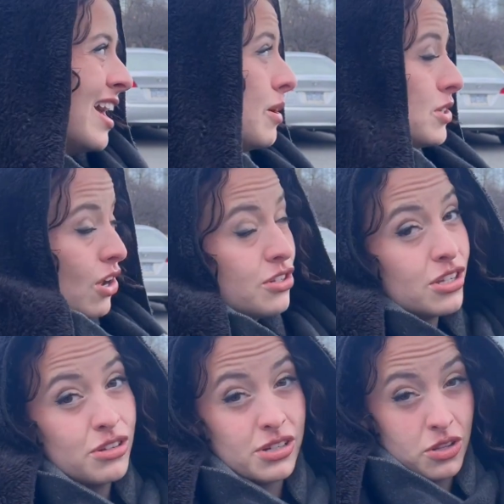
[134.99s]
It was
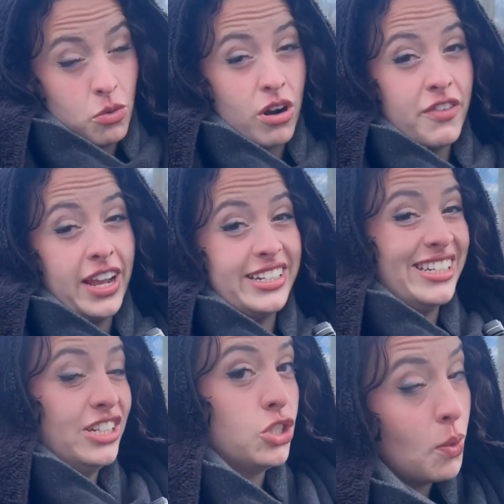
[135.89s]
also used in the War of
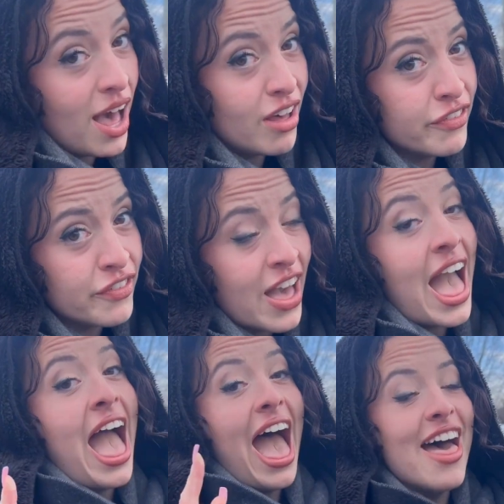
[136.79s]
1812
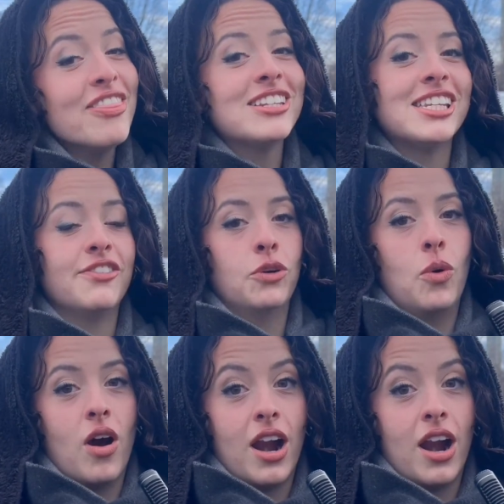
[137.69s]
and the Civil War.